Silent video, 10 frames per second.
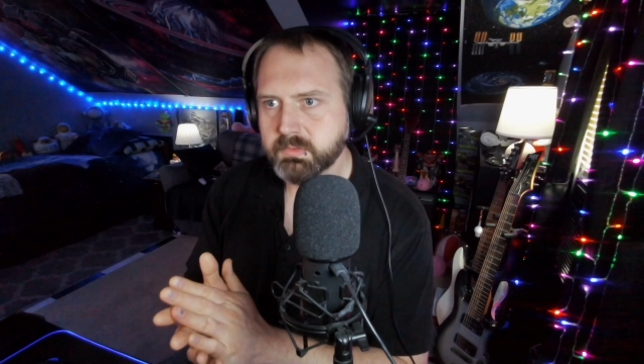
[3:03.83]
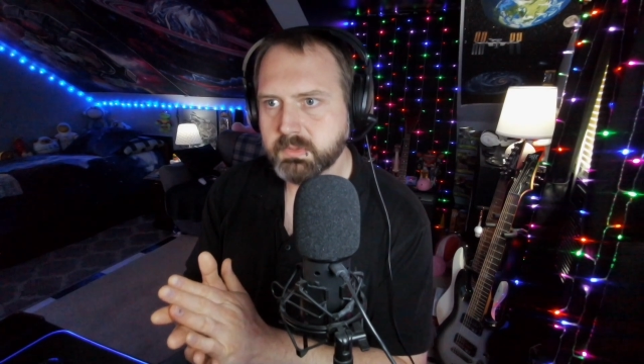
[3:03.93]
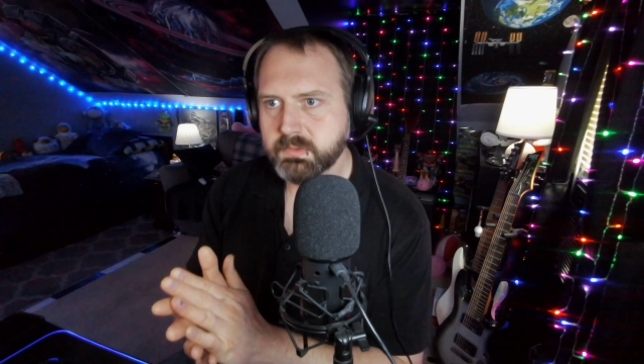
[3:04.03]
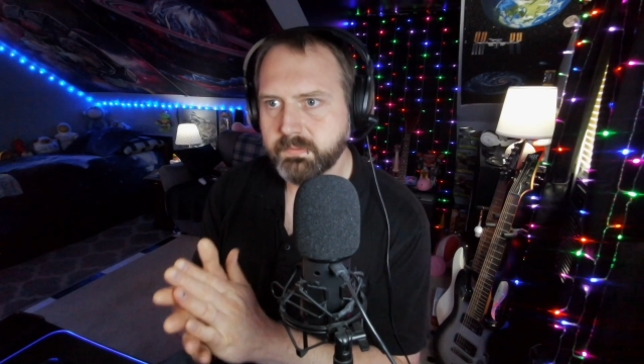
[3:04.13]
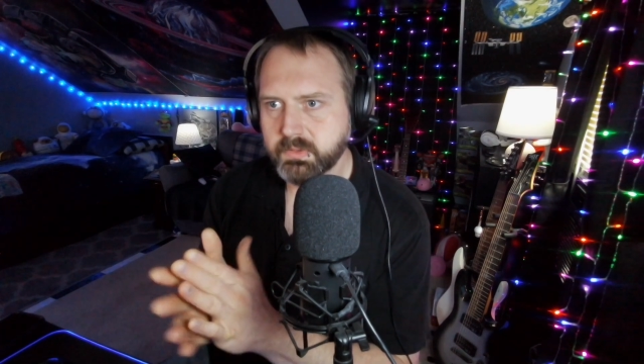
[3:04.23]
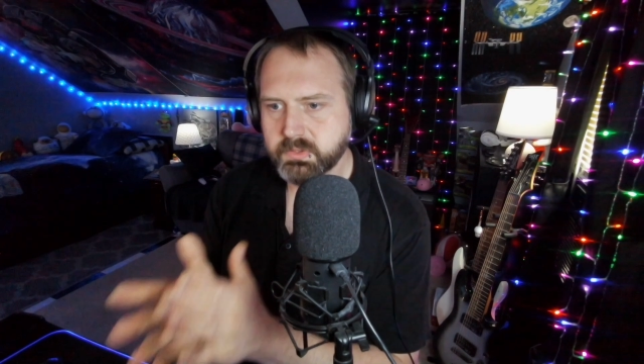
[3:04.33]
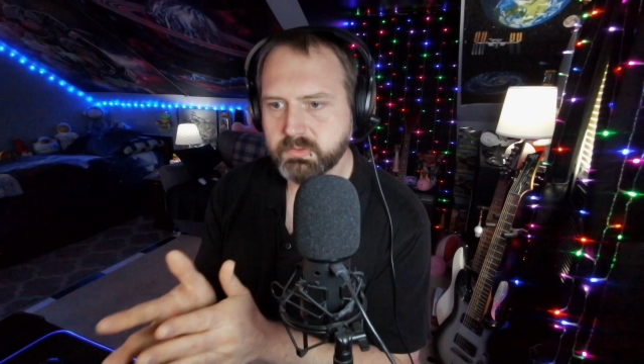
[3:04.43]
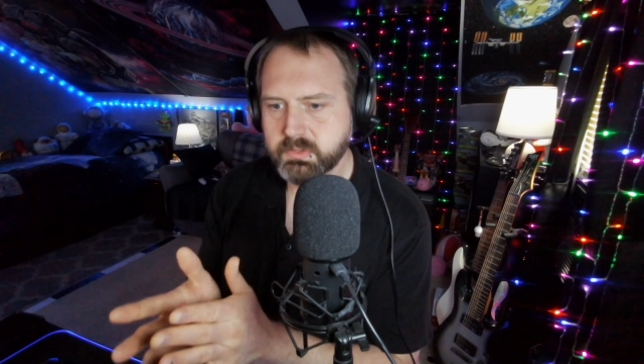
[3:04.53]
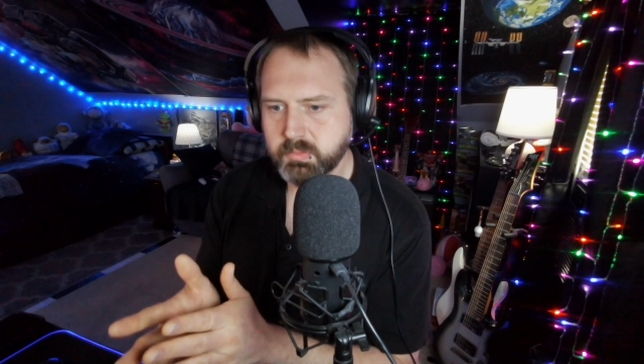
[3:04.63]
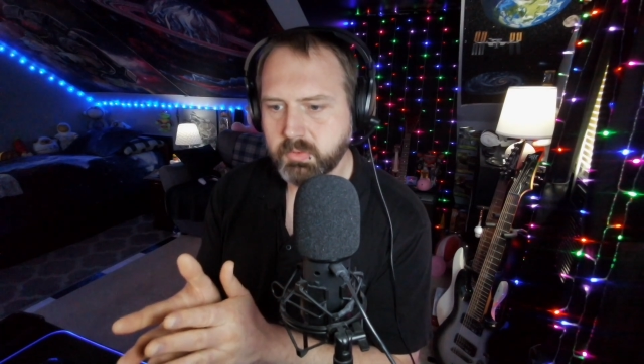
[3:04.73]
was first
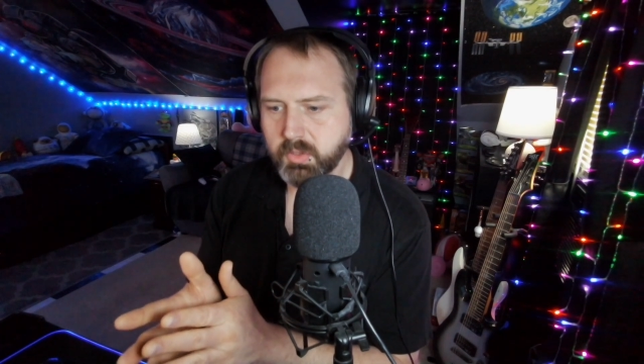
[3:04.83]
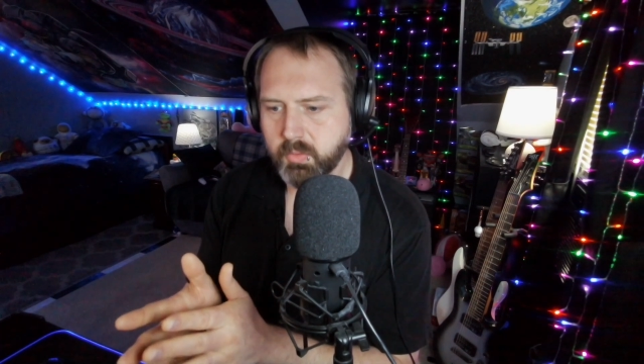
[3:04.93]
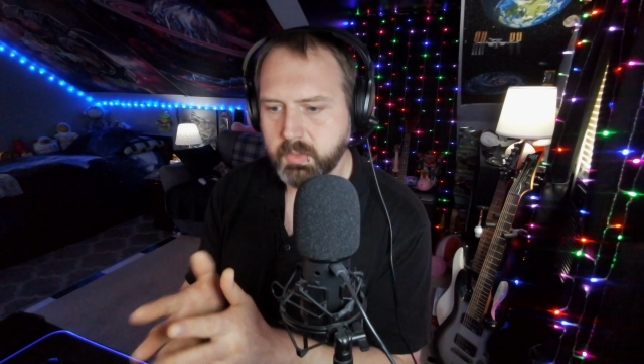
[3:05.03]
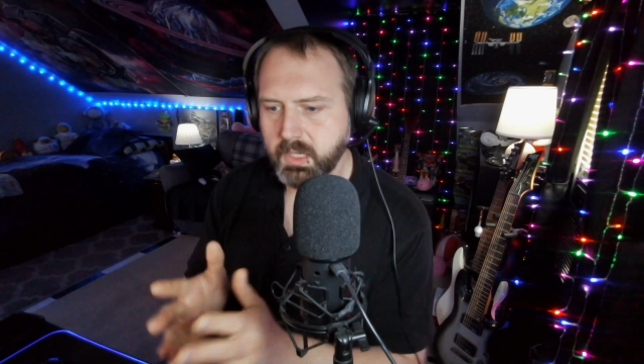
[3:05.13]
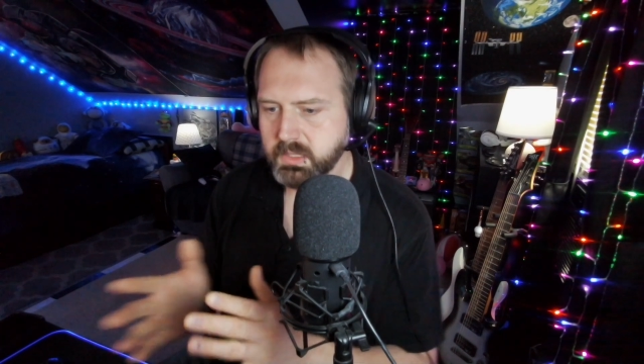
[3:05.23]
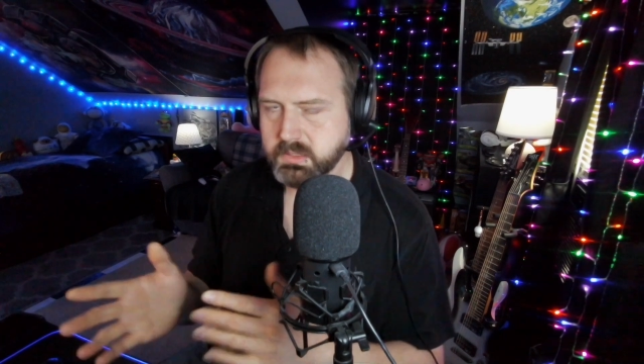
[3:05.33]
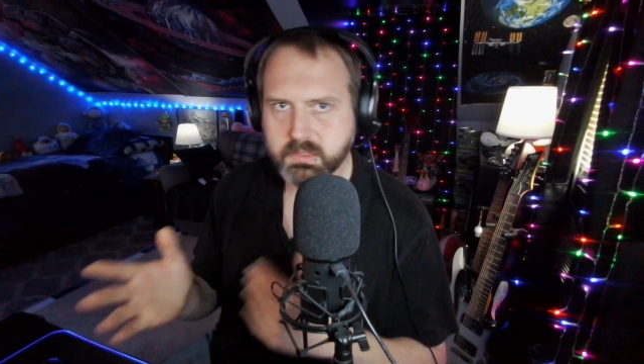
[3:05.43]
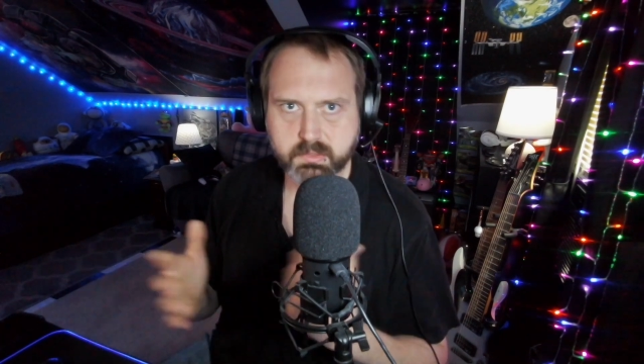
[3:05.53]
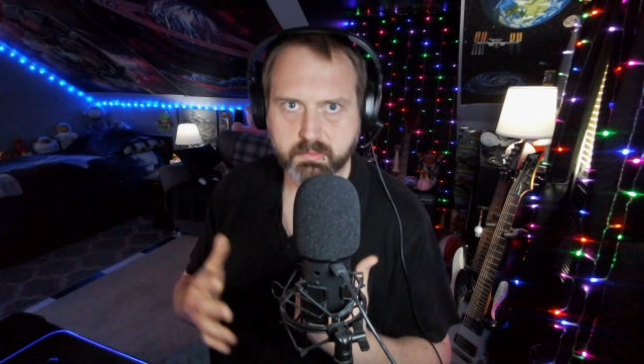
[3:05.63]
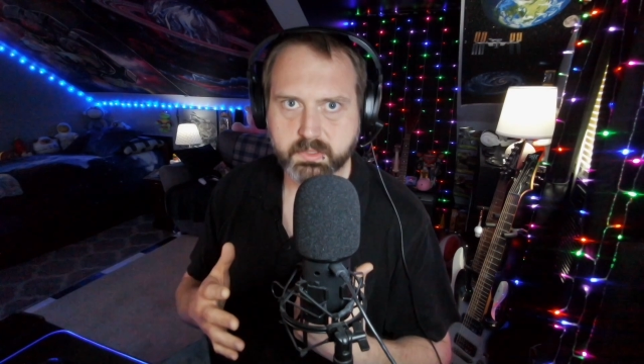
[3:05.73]
usable in OBS
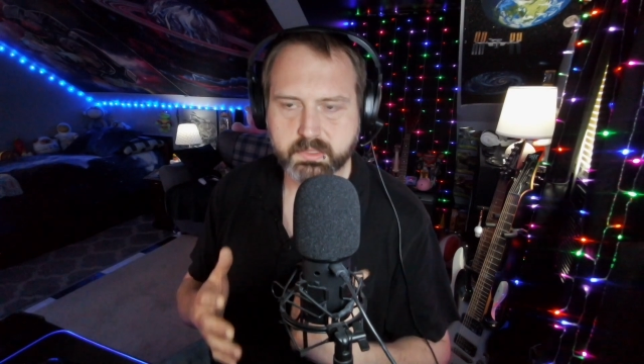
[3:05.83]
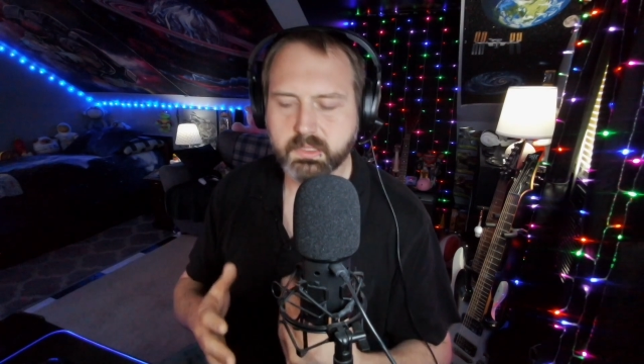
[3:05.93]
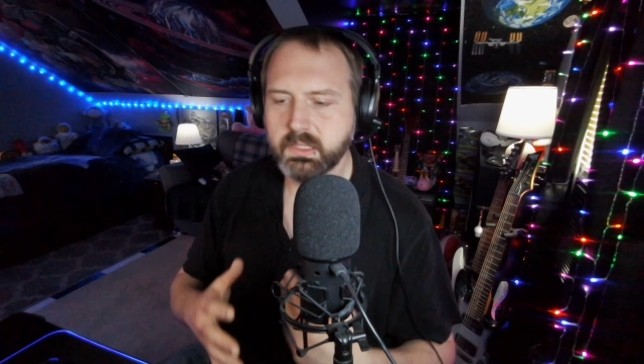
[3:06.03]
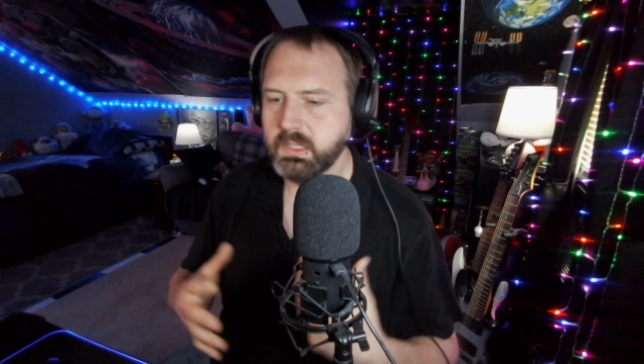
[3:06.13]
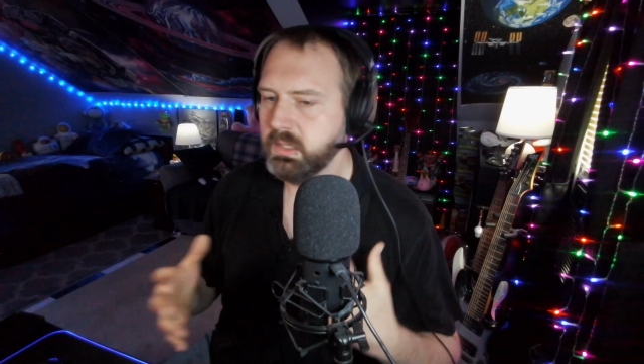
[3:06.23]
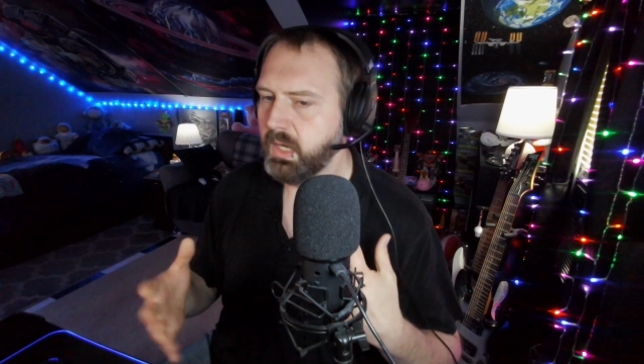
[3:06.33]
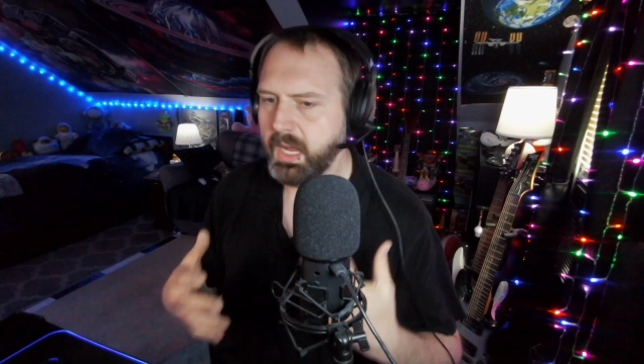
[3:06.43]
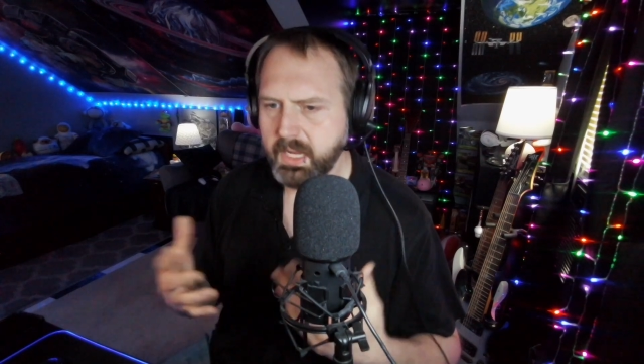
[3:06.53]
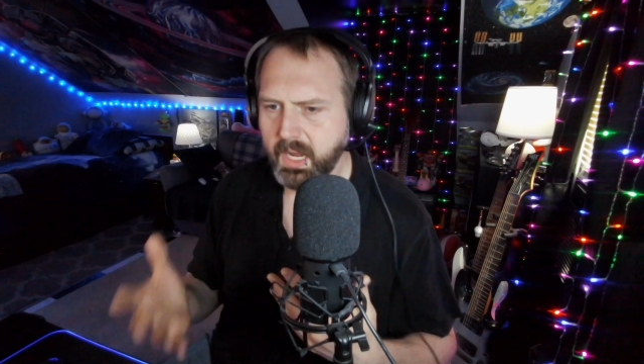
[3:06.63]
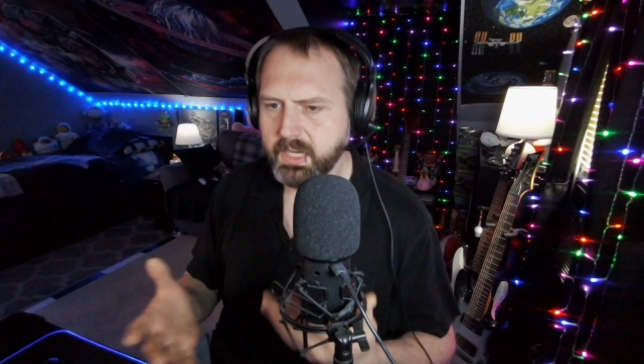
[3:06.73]
just recently,
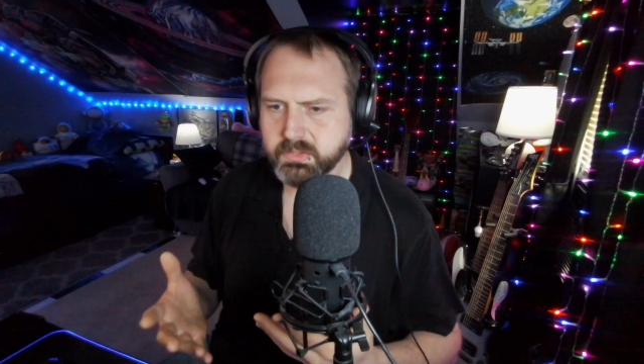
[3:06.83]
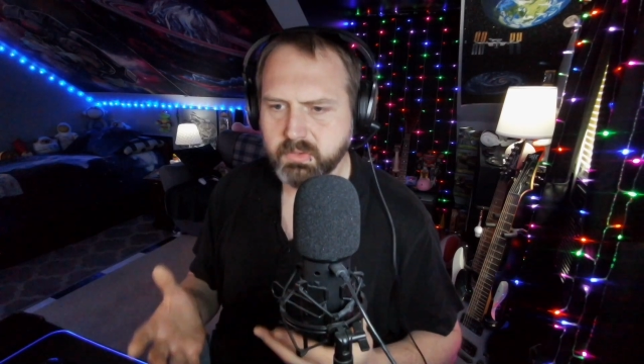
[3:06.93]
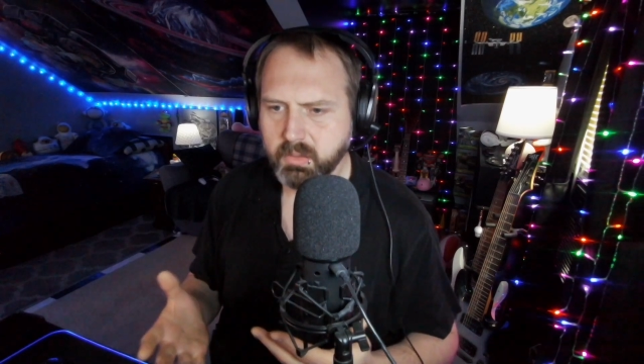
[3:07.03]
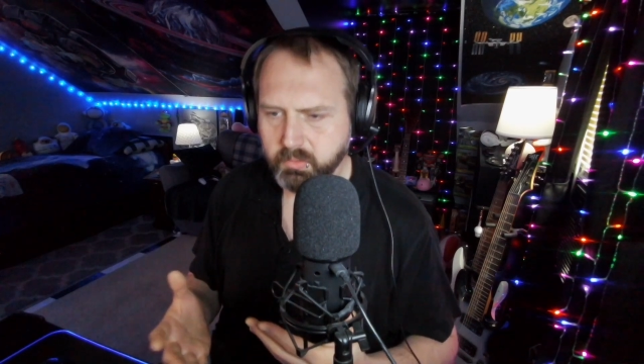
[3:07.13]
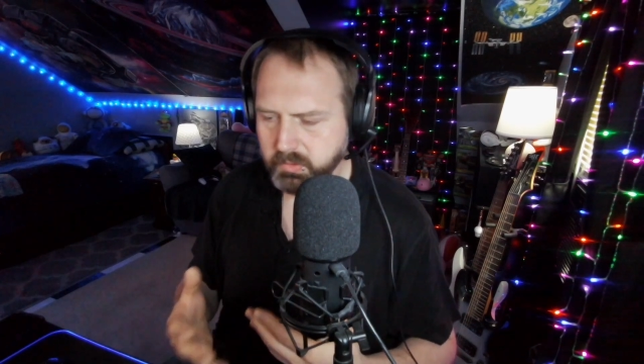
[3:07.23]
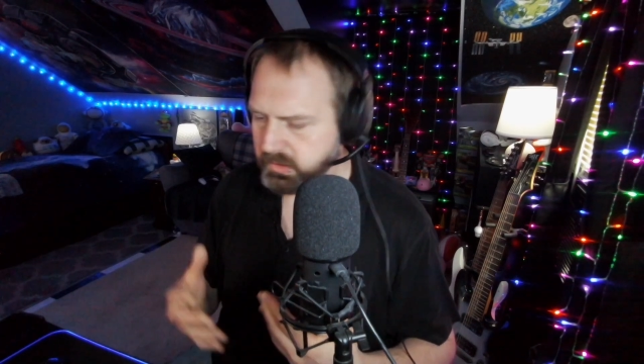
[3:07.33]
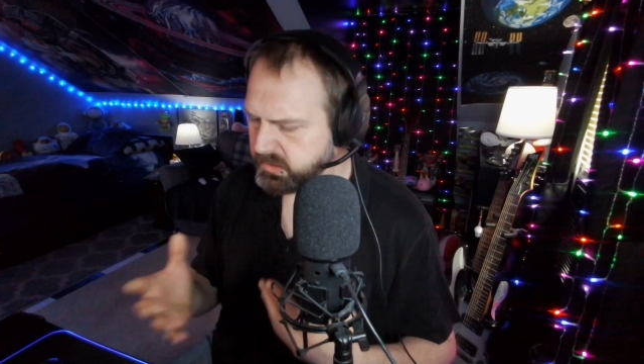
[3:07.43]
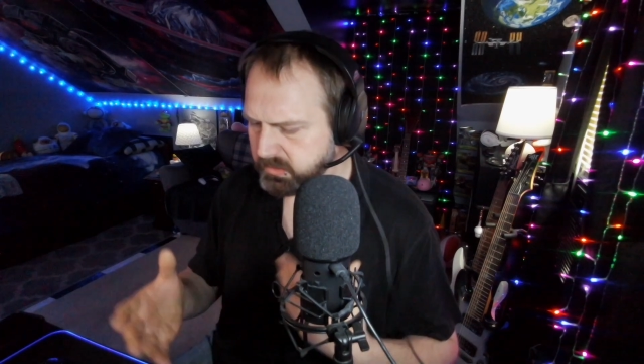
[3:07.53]
I, I struggled with this.